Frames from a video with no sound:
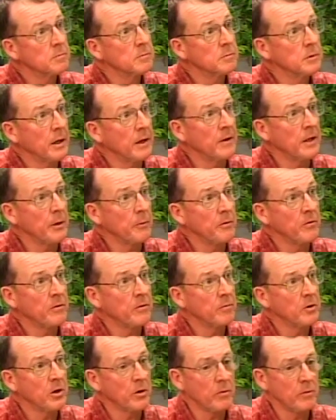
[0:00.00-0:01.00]
I think it was,
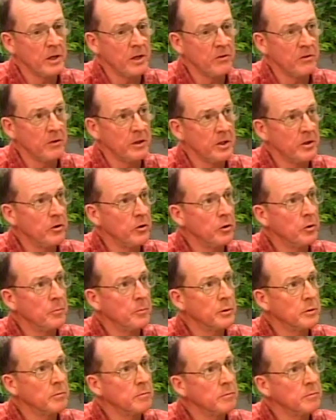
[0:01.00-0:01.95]
easily doable.